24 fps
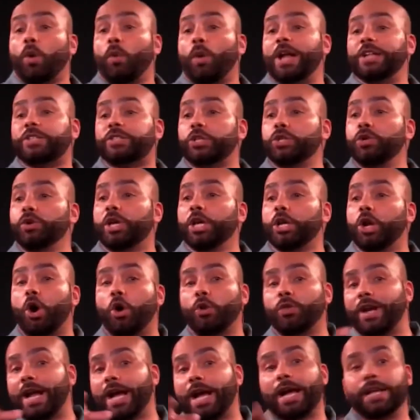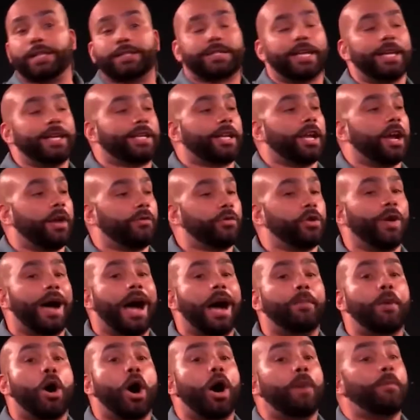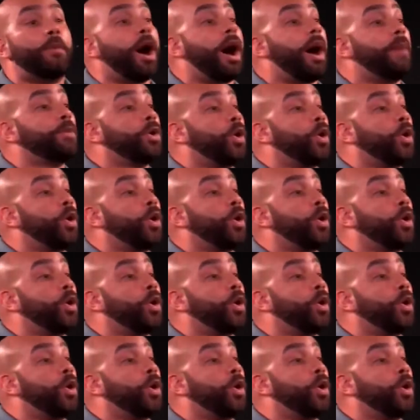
wait till you get old and I got to take care of you. I'm